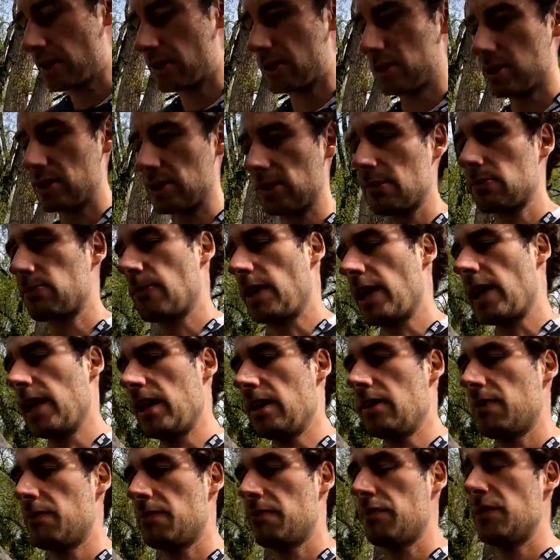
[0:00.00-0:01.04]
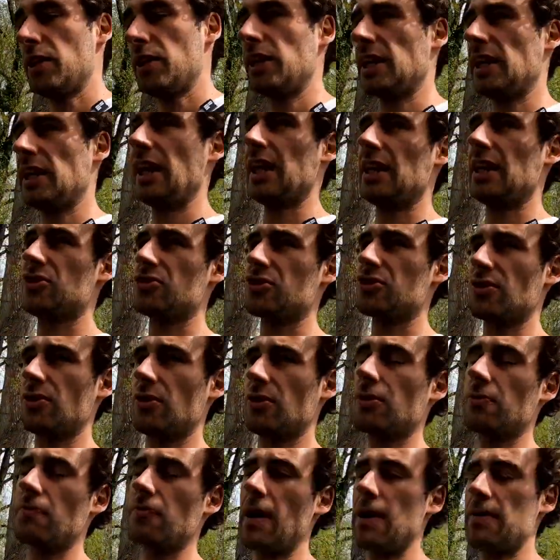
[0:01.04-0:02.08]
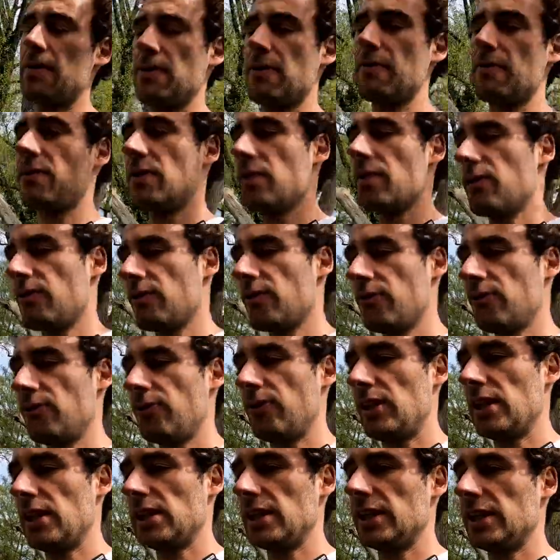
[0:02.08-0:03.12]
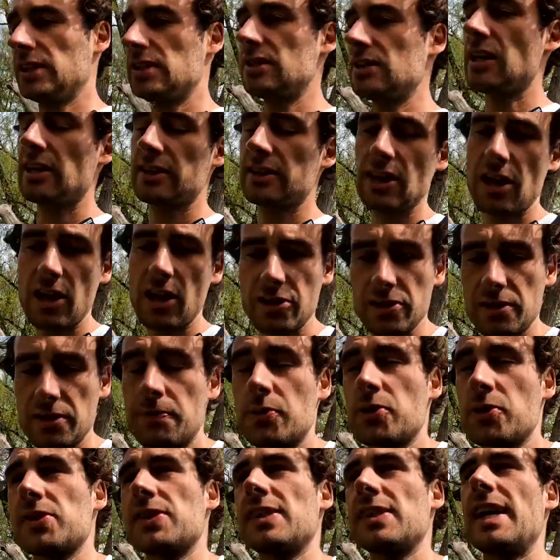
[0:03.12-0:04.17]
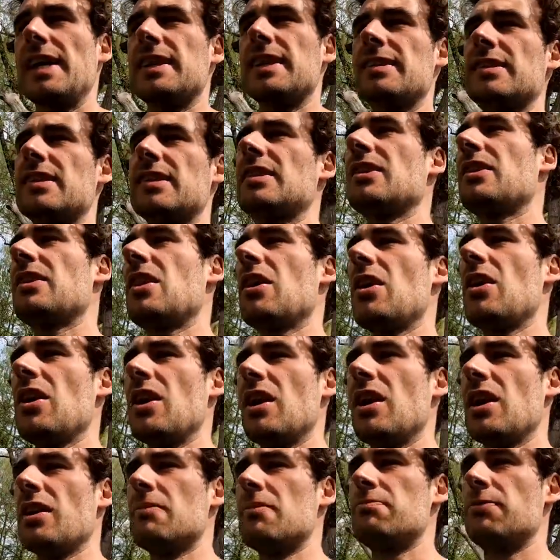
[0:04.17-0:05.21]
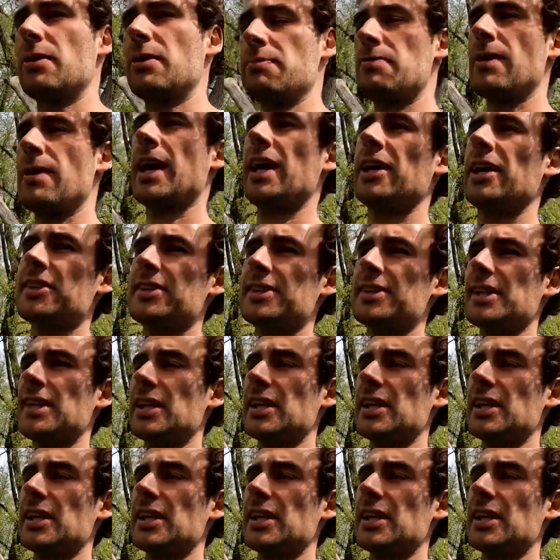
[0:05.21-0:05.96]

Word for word: just by being injured or by feeling not 100% uh, prepared.